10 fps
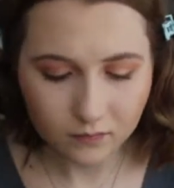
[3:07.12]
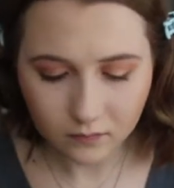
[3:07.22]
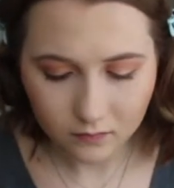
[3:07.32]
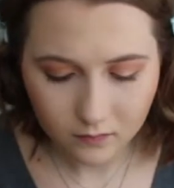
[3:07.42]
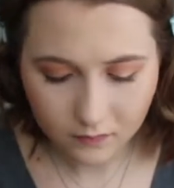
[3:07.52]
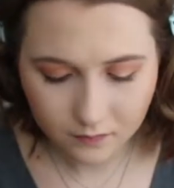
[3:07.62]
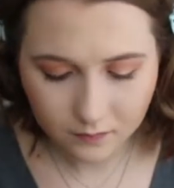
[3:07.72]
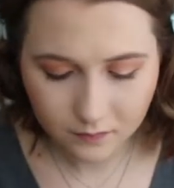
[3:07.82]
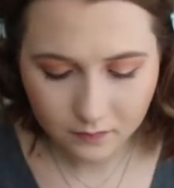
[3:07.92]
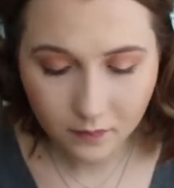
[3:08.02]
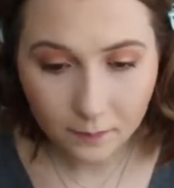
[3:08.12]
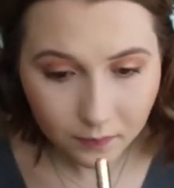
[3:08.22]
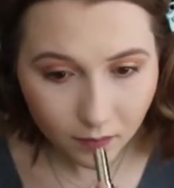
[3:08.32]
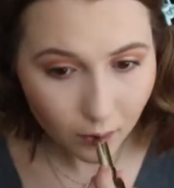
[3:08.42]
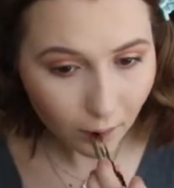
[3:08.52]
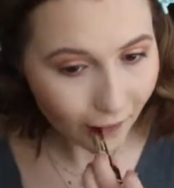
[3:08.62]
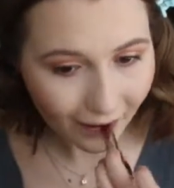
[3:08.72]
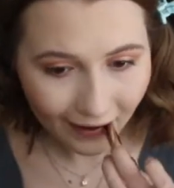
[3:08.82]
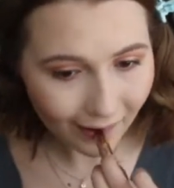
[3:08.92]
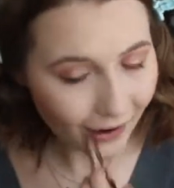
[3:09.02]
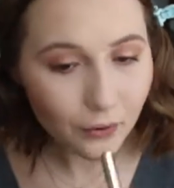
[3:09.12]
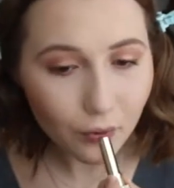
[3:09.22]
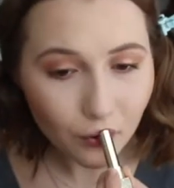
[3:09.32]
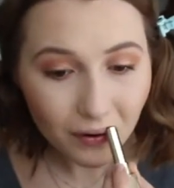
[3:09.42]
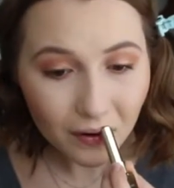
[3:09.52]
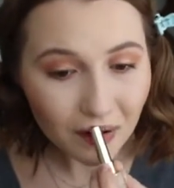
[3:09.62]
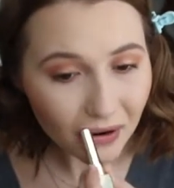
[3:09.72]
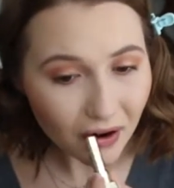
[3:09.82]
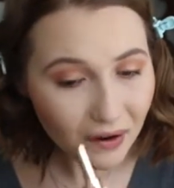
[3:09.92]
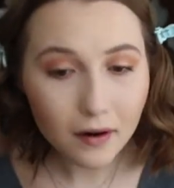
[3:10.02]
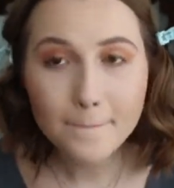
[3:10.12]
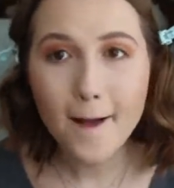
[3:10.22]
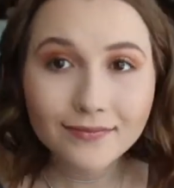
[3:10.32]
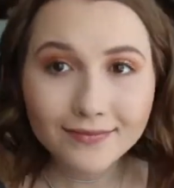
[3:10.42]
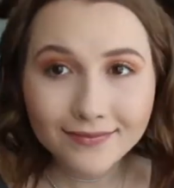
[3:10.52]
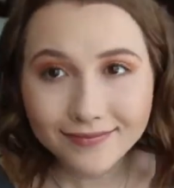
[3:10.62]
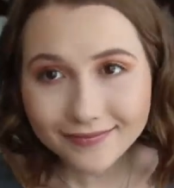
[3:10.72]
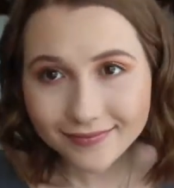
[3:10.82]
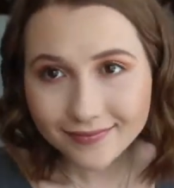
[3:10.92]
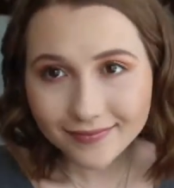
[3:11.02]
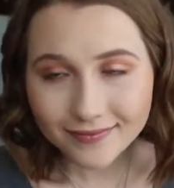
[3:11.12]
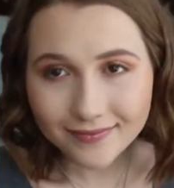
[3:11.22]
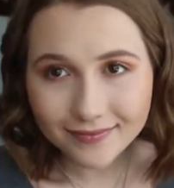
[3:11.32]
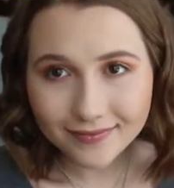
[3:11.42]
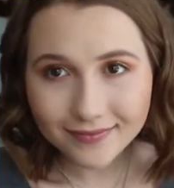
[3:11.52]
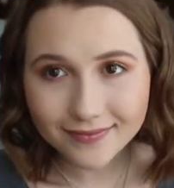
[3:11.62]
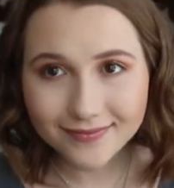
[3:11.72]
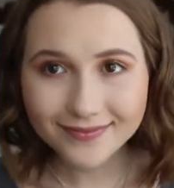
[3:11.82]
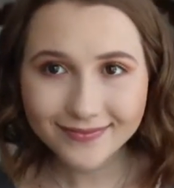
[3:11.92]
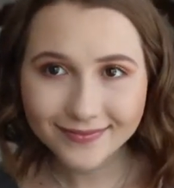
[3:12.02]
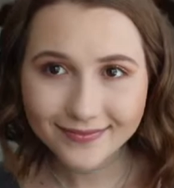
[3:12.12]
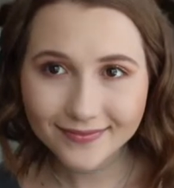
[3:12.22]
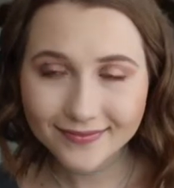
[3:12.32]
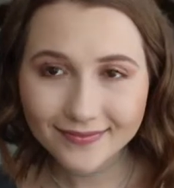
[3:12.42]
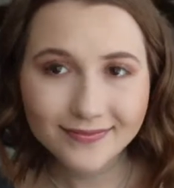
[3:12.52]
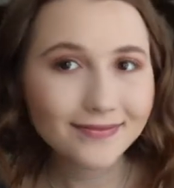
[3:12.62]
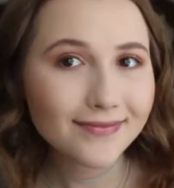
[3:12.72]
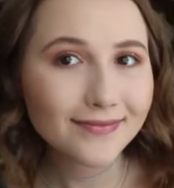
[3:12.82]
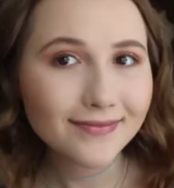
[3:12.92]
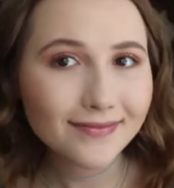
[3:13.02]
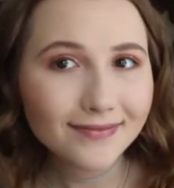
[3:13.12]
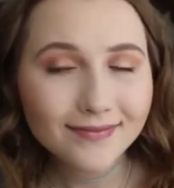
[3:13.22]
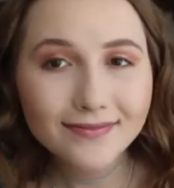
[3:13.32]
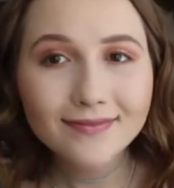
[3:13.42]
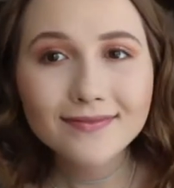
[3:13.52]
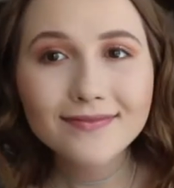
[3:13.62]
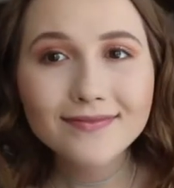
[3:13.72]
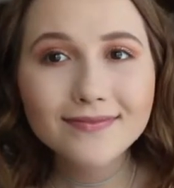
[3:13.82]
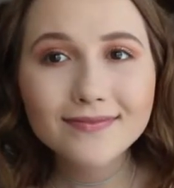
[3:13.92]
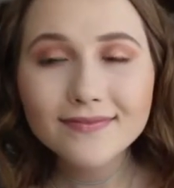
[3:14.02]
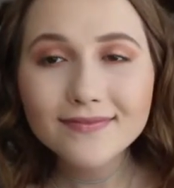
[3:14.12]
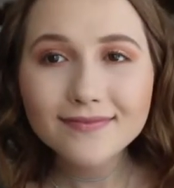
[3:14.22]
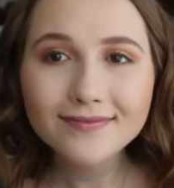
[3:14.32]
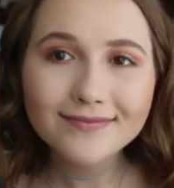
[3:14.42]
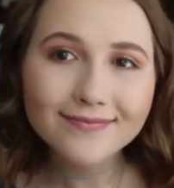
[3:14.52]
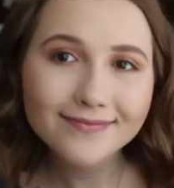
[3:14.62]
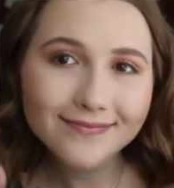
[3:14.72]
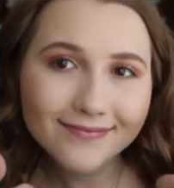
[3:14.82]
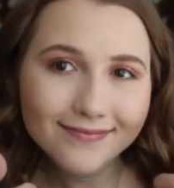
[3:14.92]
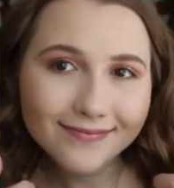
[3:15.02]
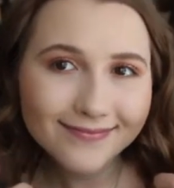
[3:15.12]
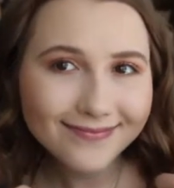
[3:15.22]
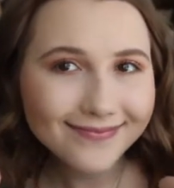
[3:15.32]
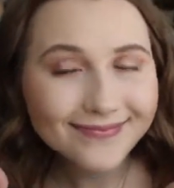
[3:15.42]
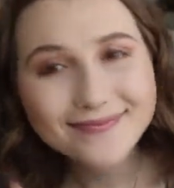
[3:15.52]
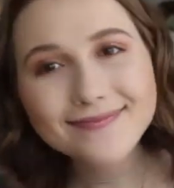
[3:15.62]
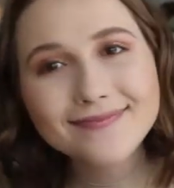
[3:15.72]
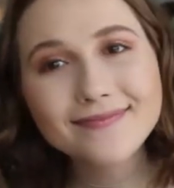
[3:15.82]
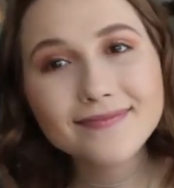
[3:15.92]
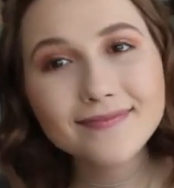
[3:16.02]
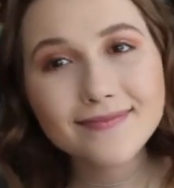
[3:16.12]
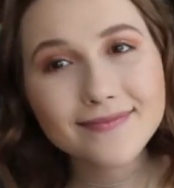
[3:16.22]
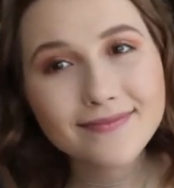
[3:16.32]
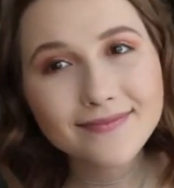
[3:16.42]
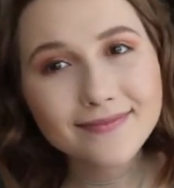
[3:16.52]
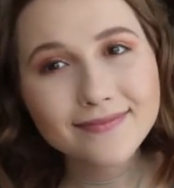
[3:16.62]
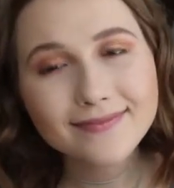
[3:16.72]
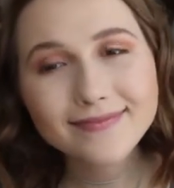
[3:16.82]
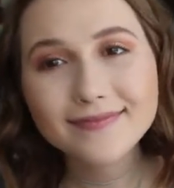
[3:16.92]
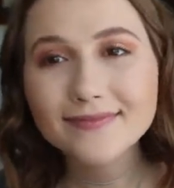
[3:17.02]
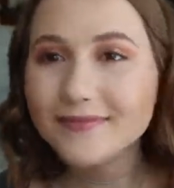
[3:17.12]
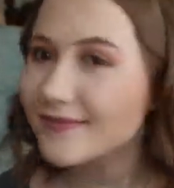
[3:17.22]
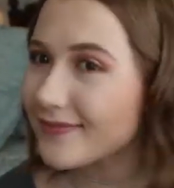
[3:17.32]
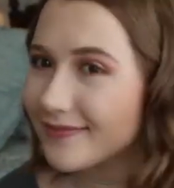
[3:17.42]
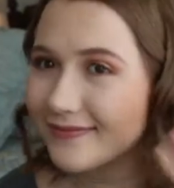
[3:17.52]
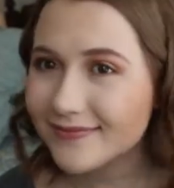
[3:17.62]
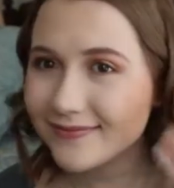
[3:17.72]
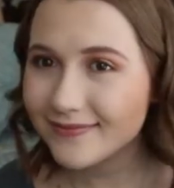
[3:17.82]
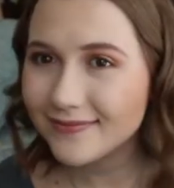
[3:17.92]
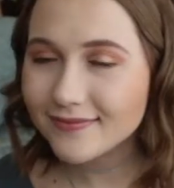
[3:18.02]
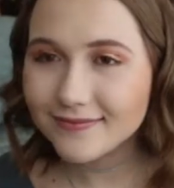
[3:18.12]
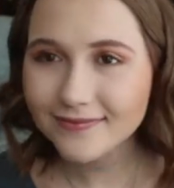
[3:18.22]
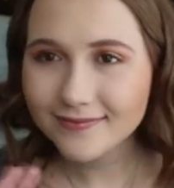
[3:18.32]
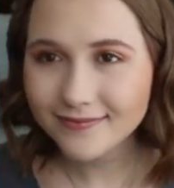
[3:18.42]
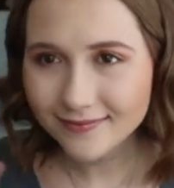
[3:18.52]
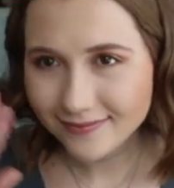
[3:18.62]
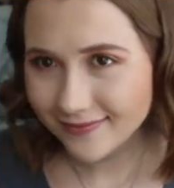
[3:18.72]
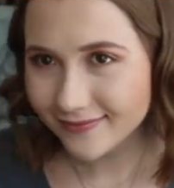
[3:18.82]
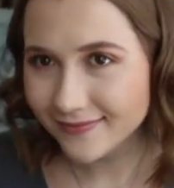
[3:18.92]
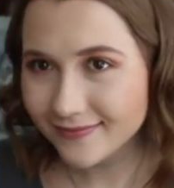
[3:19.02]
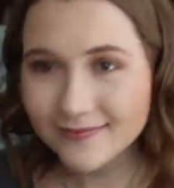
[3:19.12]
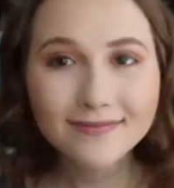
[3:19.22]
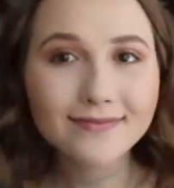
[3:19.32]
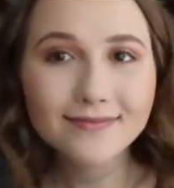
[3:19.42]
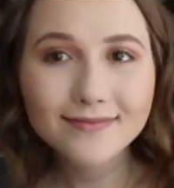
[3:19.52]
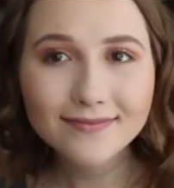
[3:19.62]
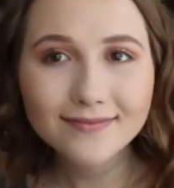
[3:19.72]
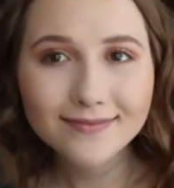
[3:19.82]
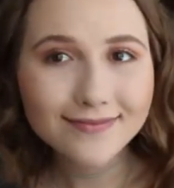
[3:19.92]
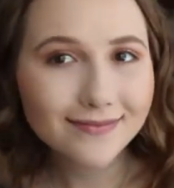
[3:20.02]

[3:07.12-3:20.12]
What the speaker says: And then I'm taking my L'Oreal Color Riche Balm and applying that to my lips. Anyways, thank you guys for watching. This is the final look. If you like this video, give it a big thumbs up and comment down below what other looks you want to